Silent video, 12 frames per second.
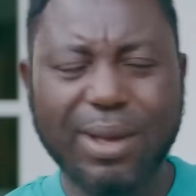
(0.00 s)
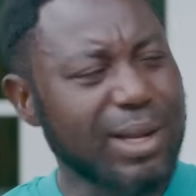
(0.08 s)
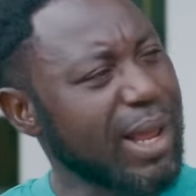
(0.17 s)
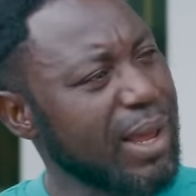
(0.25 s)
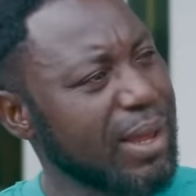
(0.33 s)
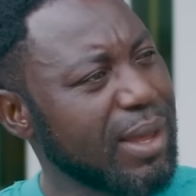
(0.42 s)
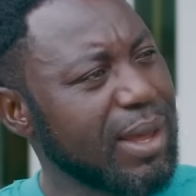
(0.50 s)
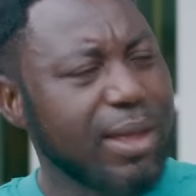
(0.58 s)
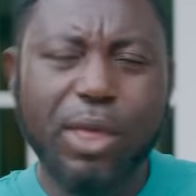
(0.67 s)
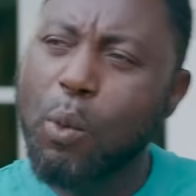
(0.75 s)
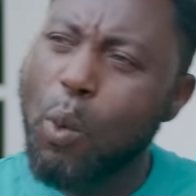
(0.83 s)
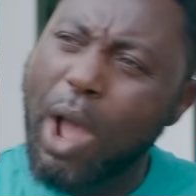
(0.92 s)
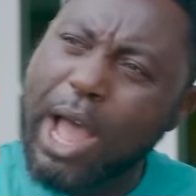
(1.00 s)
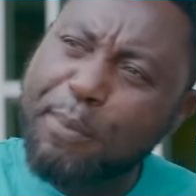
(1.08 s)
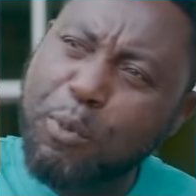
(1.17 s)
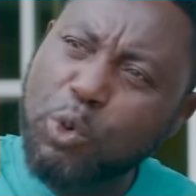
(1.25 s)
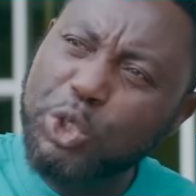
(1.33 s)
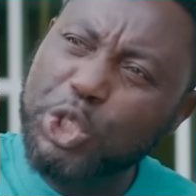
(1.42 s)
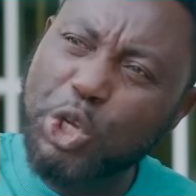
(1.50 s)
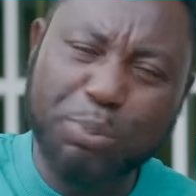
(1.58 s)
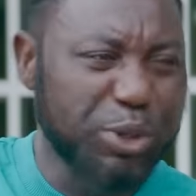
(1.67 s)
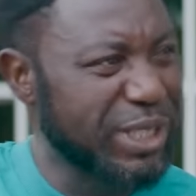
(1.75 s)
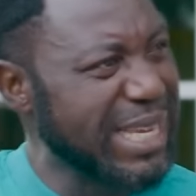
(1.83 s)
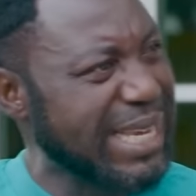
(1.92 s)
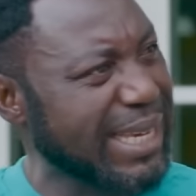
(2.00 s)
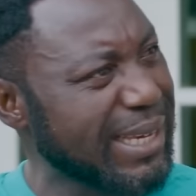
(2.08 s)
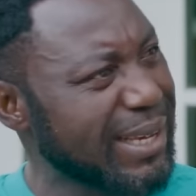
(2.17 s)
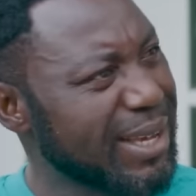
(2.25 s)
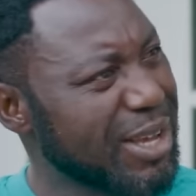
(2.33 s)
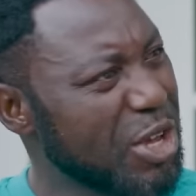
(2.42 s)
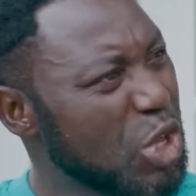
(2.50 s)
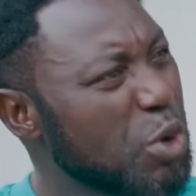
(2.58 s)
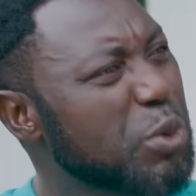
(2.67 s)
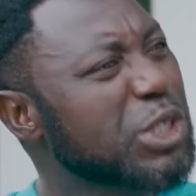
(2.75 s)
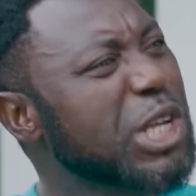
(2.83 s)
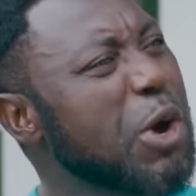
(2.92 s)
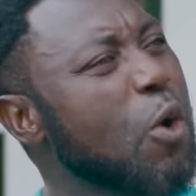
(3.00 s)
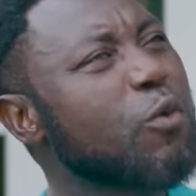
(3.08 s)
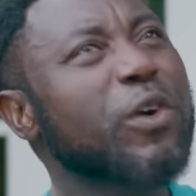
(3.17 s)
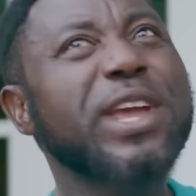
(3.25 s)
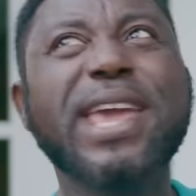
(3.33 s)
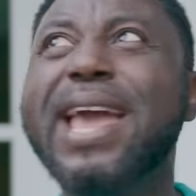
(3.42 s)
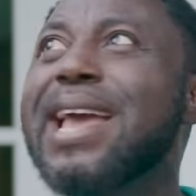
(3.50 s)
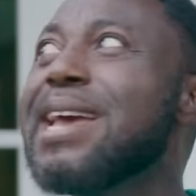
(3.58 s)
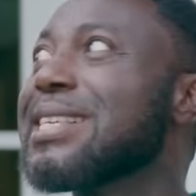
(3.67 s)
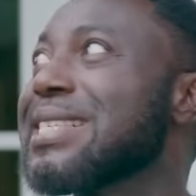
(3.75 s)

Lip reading: Ada, then what happens to your boutique? You will stay over here